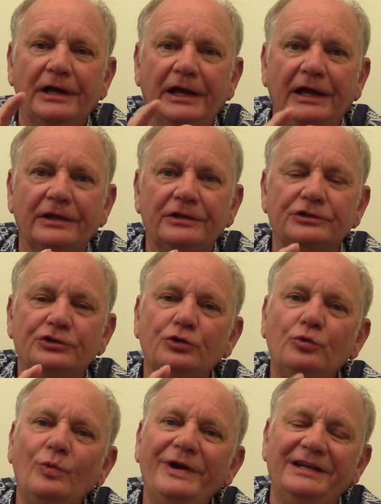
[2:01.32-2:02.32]
and the
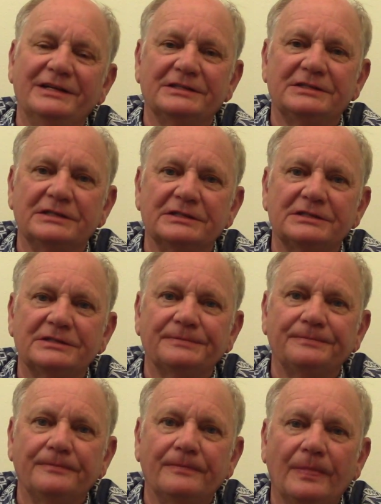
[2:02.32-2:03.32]
two witnesses.
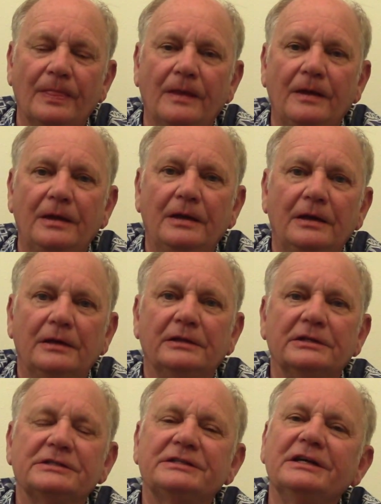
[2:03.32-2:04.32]

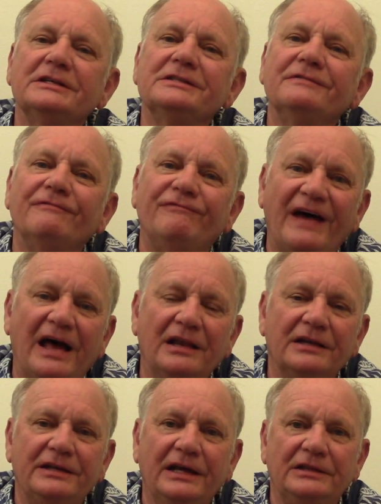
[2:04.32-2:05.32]
This doesn't
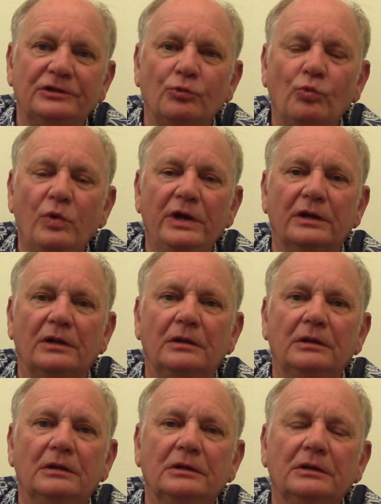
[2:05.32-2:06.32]
validate the
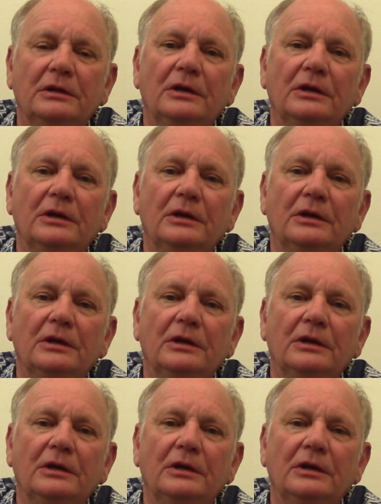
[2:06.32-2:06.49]
will,